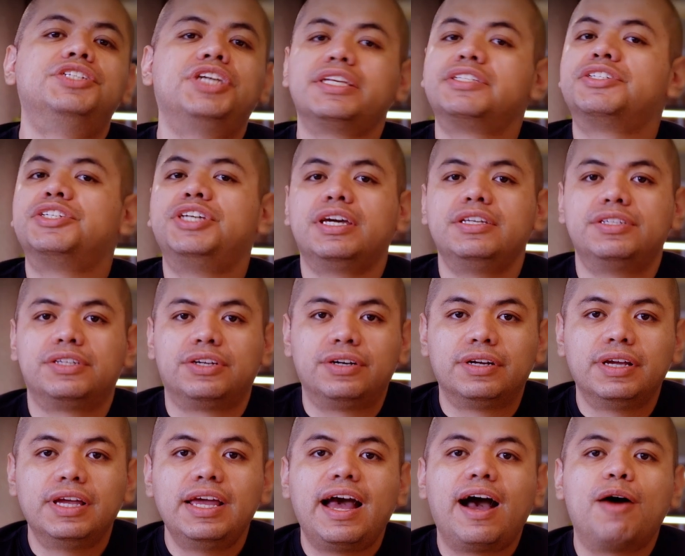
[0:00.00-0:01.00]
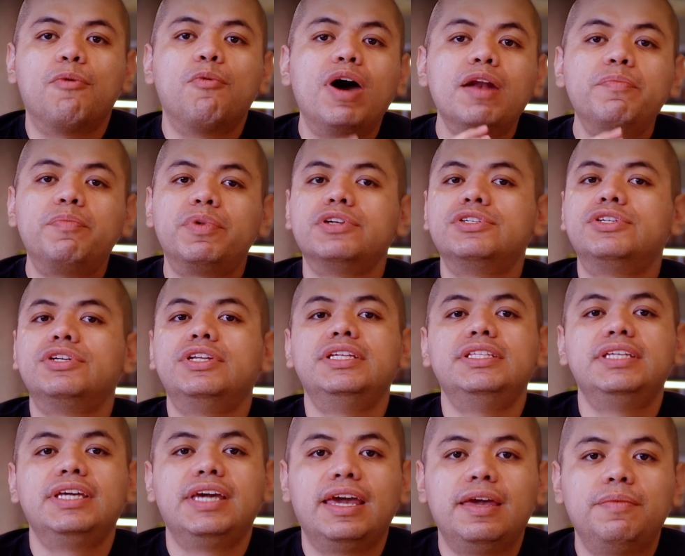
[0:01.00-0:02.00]
Chess Chaser, a one-person
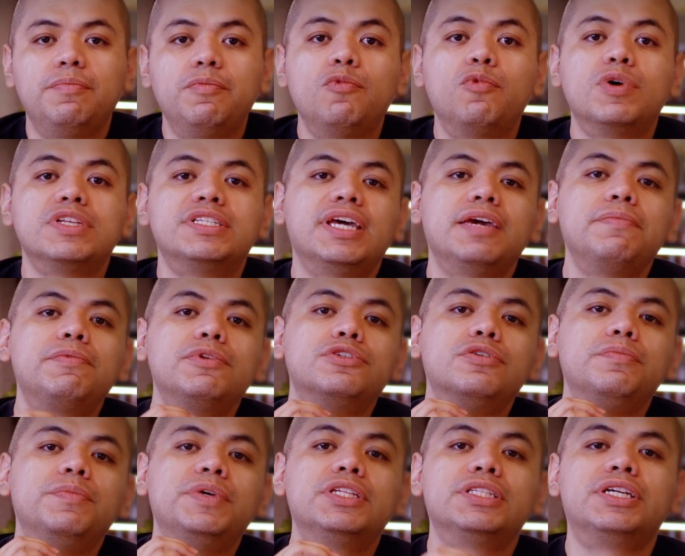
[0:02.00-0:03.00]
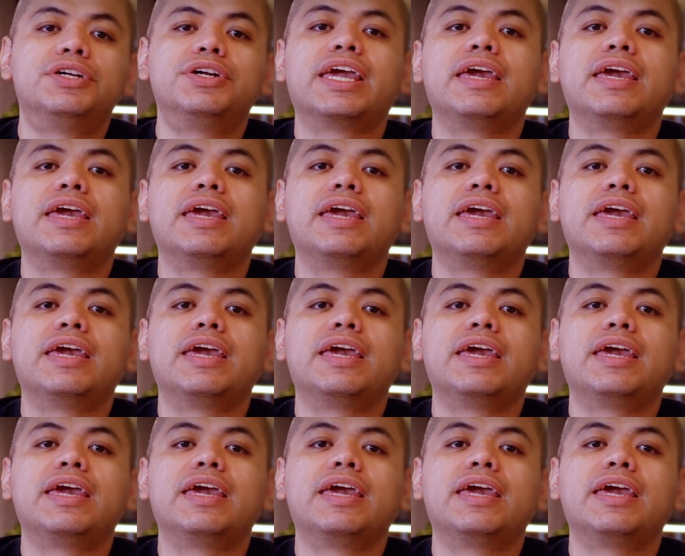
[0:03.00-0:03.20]
indie game, was able to build